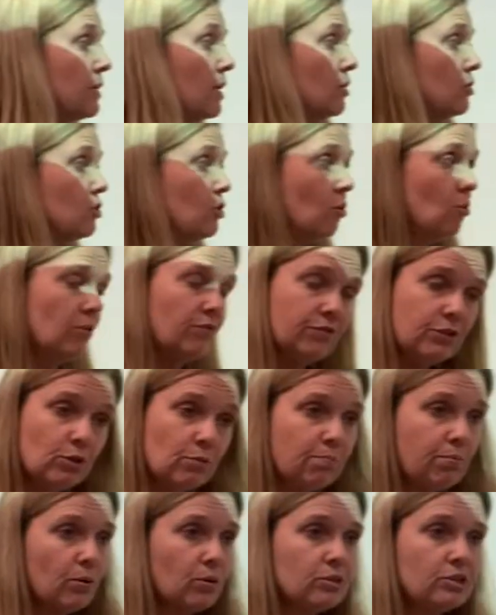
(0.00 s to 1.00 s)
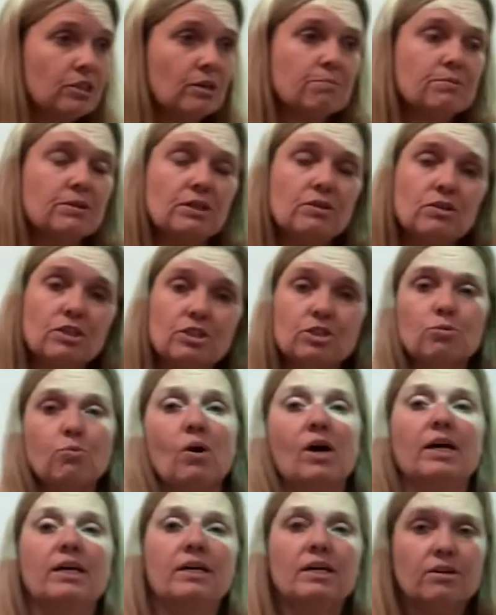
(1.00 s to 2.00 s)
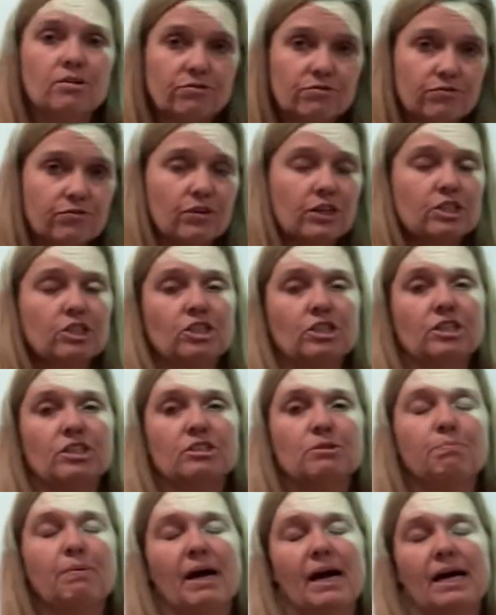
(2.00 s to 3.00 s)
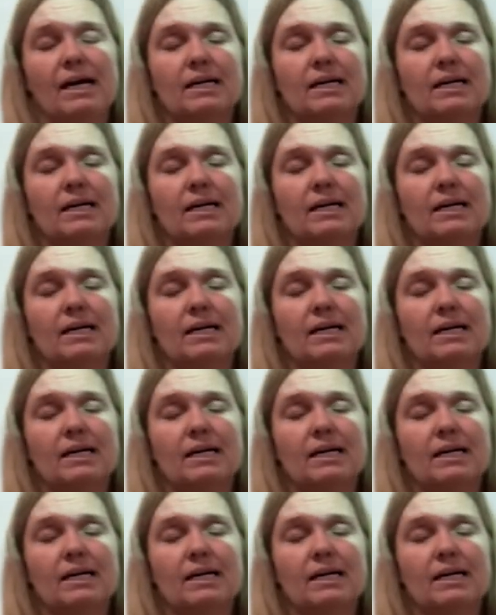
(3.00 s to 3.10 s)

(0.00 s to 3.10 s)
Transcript: So if you pull something this way, friction is back